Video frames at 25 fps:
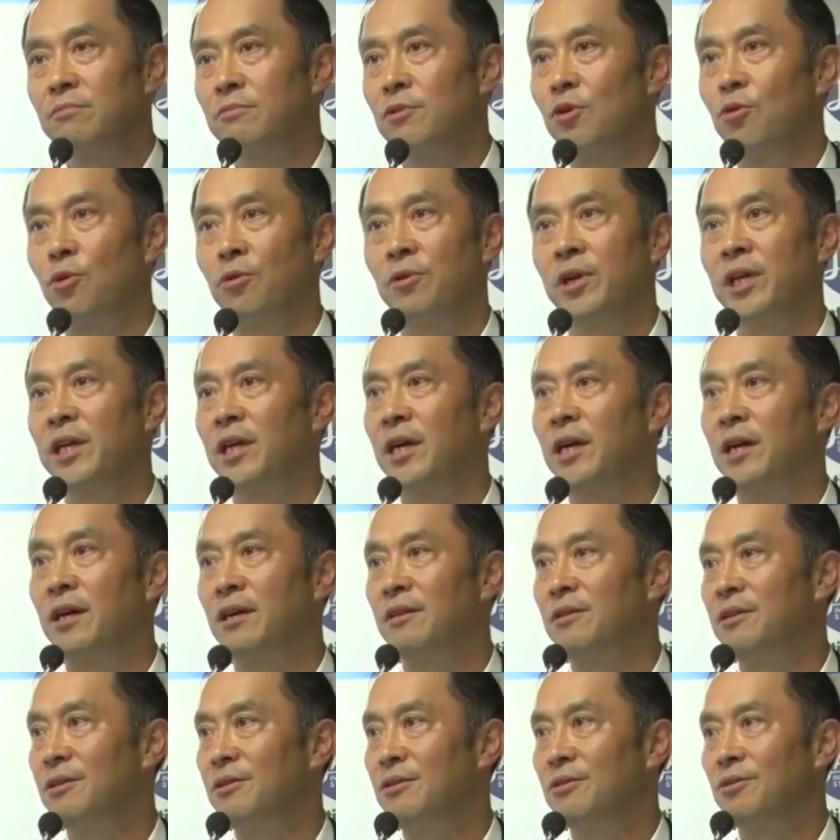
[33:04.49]
Korea
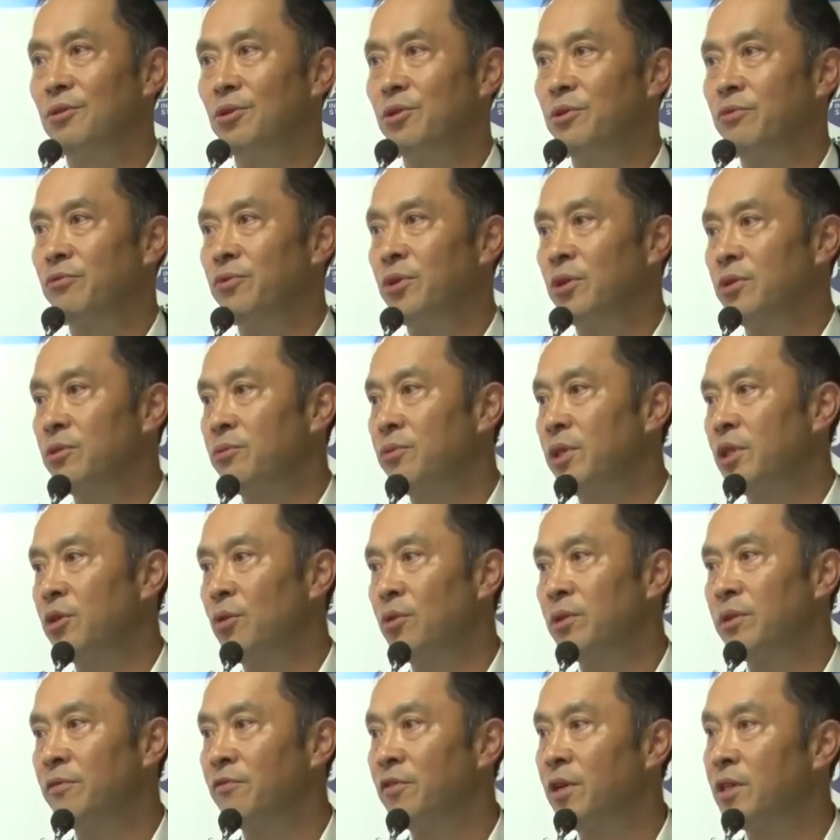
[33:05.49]
or we
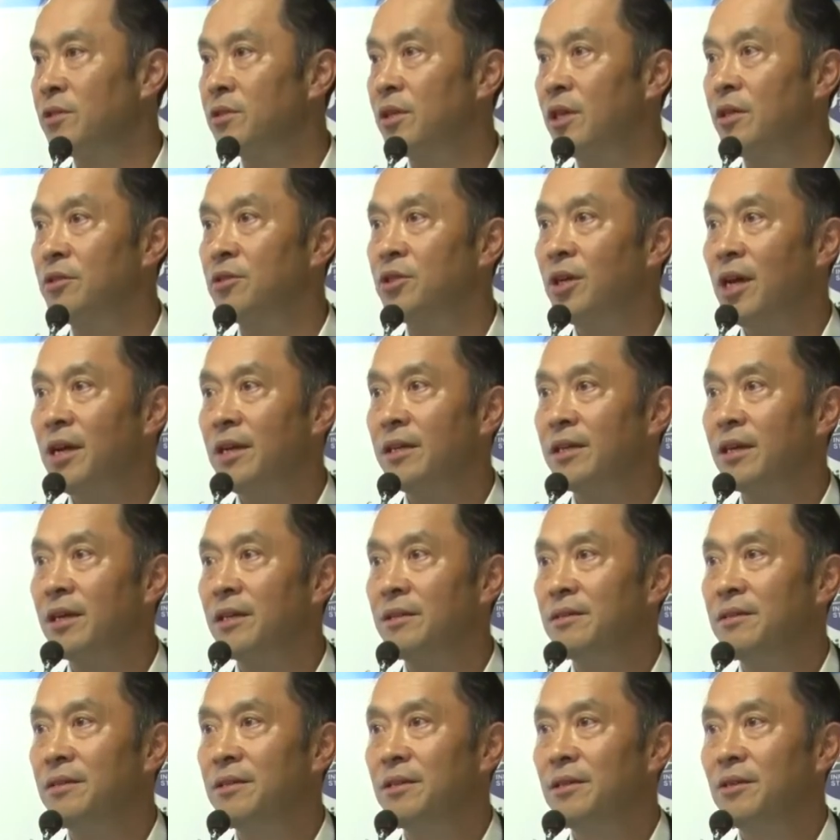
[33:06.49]
don't investigate
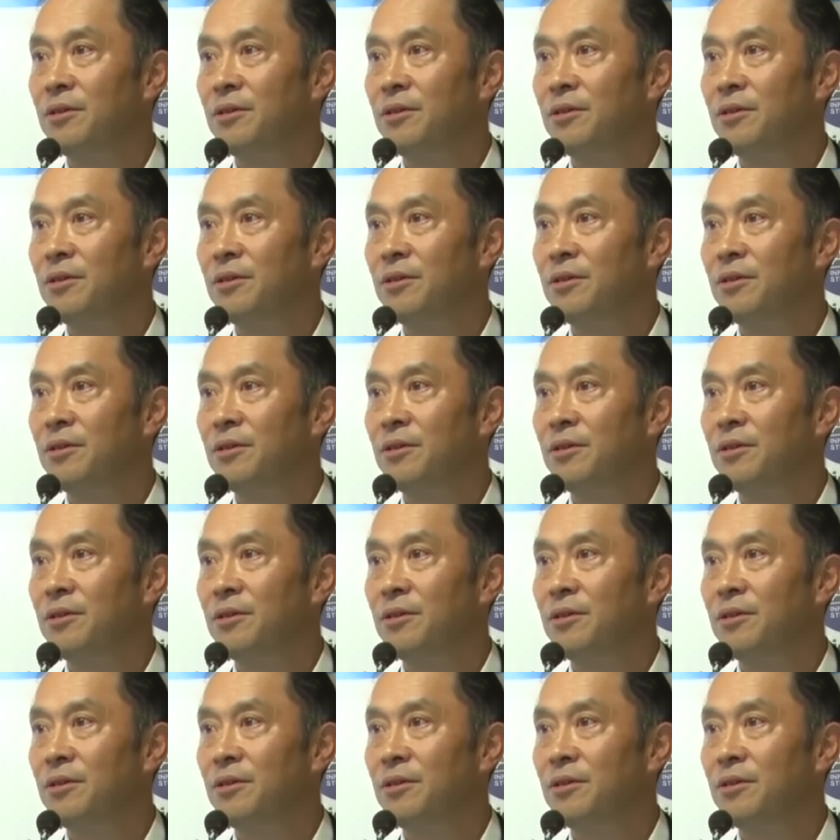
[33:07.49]
China.